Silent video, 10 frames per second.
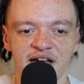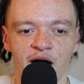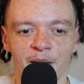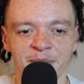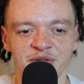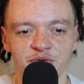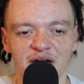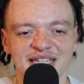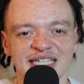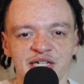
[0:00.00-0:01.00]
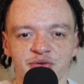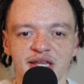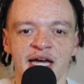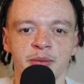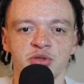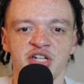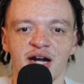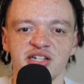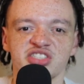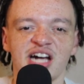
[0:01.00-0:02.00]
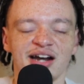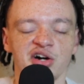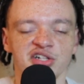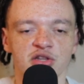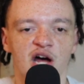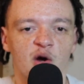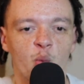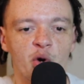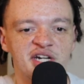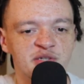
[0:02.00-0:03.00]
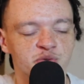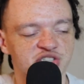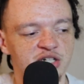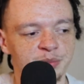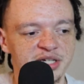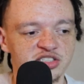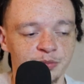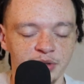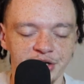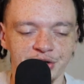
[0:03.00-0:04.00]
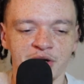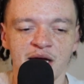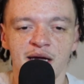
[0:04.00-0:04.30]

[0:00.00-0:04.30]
I think he really helped Giannis kind of unlock what he was going to be as a player.